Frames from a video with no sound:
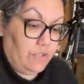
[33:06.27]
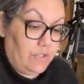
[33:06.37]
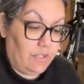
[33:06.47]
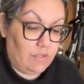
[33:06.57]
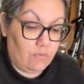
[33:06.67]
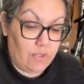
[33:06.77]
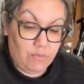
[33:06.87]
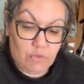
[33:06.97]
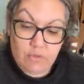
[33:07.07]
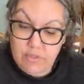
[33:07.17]
Trying to
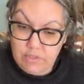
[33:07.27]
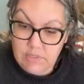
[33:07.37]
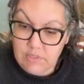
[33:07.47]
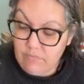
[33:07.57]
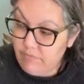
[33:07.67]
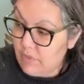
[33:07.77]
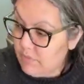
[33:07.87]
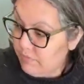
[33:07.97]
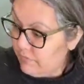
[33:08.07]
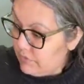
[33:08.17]
wipe all this stuff
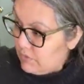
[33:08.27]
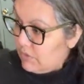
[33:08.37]
off.